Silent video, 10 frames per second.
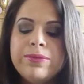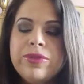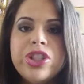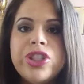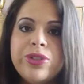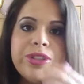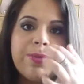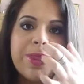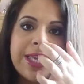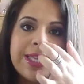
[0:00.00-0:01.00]
Just use
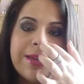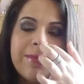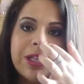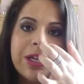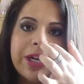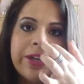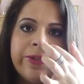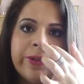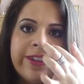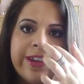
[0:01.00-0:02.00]
something similar,
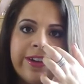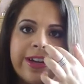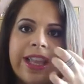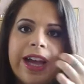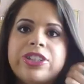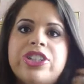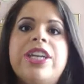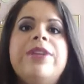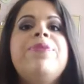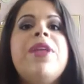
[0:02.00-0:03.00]
use what's in your
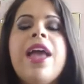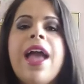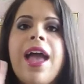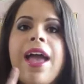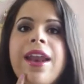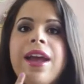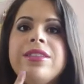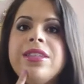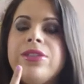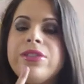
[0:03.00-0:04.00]
collection. And I
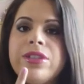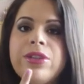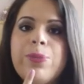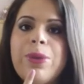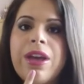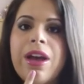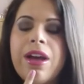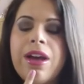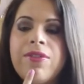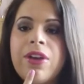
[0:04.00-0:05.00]
did use a little bit
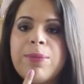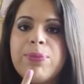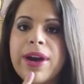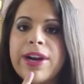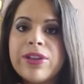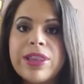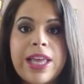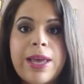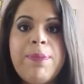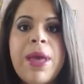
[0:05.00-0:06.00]
of a brighter
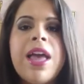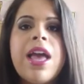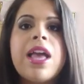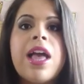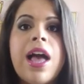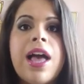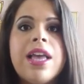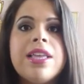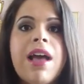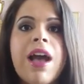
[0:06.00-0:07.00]
lip,
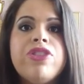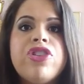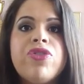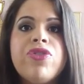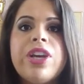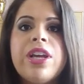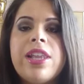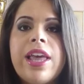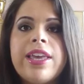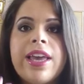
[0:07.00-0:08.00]
because I just feel
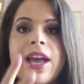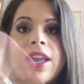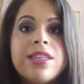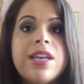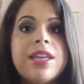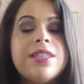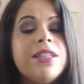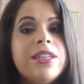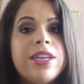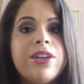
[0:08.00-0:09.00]
like it kind of ties the
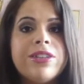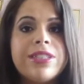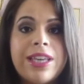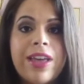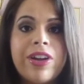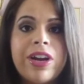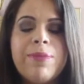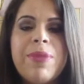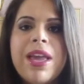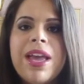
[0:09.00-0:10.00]
look in all
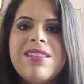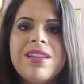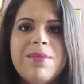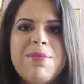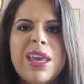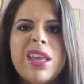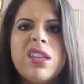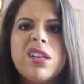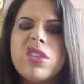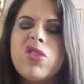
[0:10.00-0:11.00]
together and doesn't make it
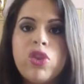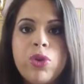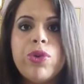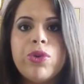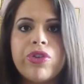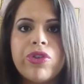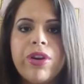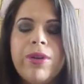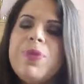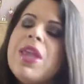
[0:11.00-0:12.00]
look too
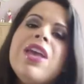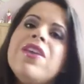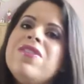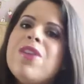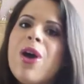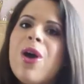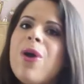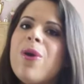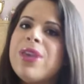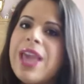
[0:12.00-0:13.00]
neutral.
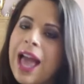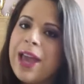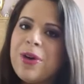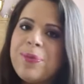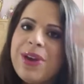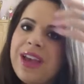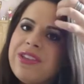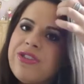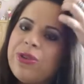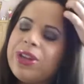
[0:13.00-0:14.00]
So yeah, I hope you guys
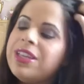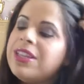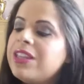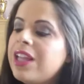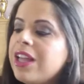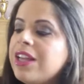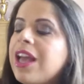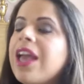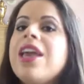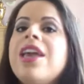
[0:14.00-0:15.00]
enjoyed the
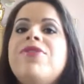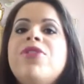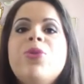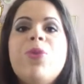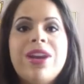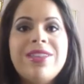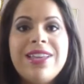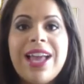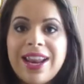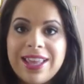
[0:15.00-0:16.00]
look. If you want to
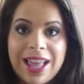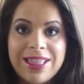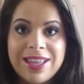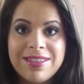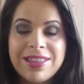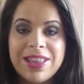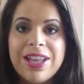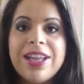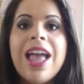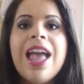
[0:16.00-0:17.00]
see how to get this
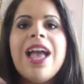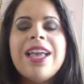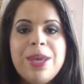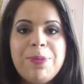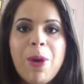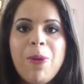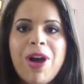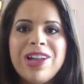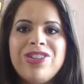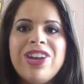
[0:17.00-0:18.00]
look, keep on
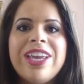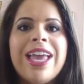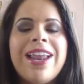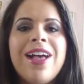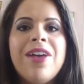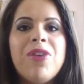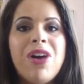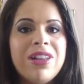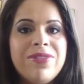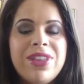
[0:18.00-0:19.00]
watching, and I'll have
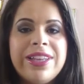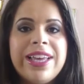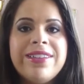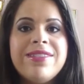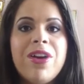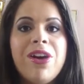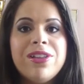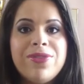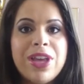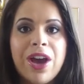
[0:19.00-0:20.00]
all of the links to
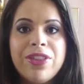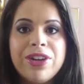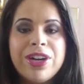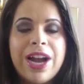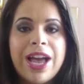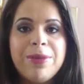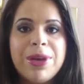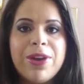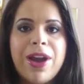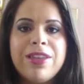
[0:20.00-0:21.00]
all of the other How to
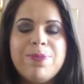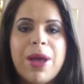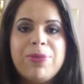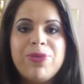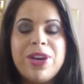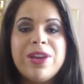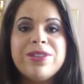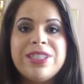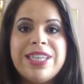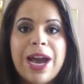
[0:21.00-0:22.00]
Make Your Eyes Pops
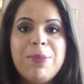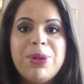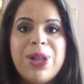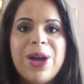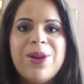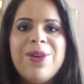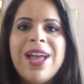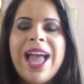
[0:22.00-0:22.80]
videos down below,